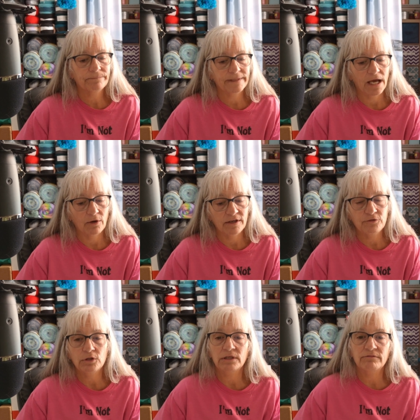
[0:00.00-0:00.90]
Now,
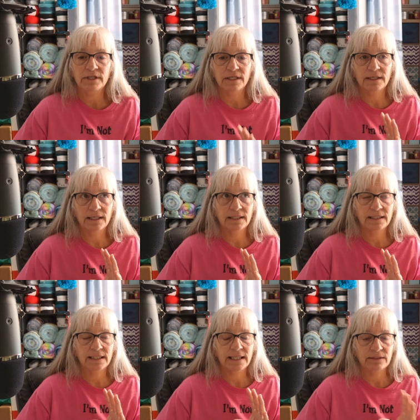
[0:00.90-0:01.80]
if you live
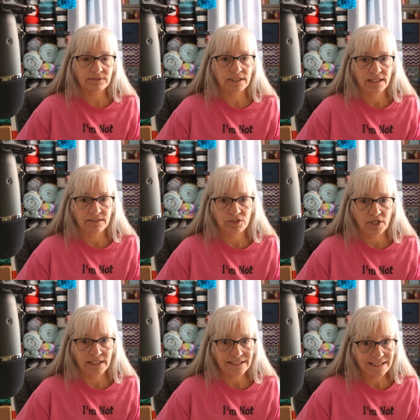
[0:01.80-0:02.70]
outside in the
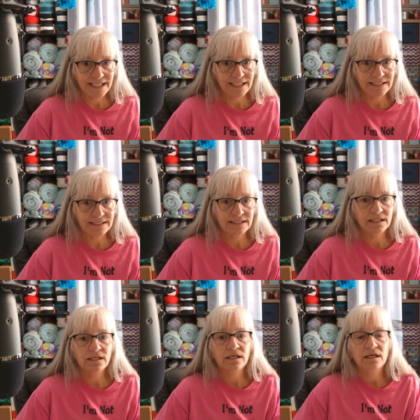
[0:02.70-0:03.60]
United States,
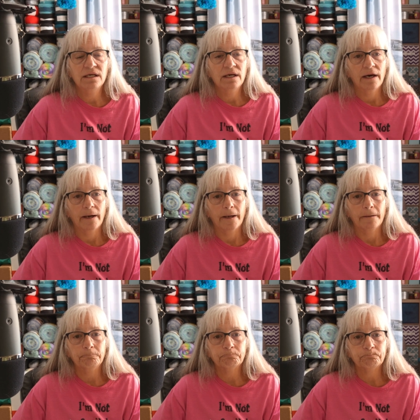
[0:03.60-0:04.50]

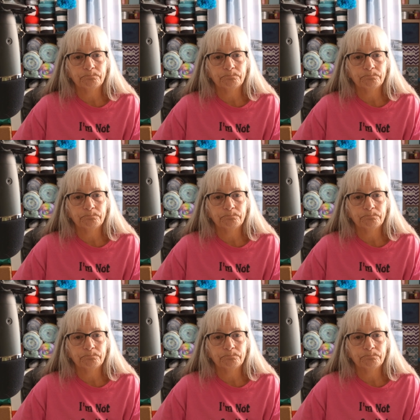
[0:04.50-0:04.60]
I